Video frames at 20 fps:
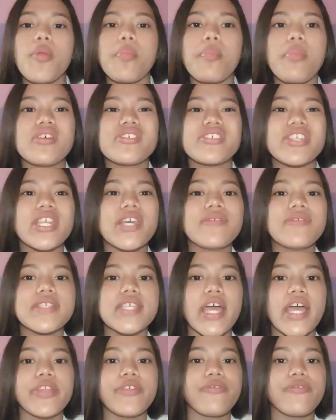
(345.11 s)
of the more
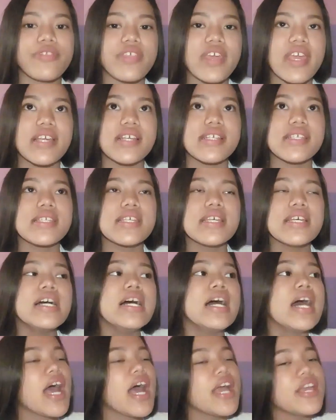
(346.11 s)
positive side of
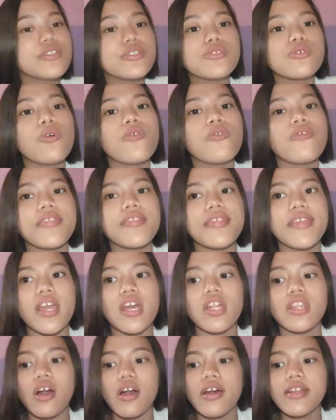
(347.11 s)
things. I used to
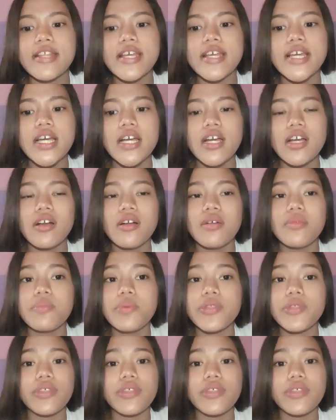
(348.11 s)
overthink a lot,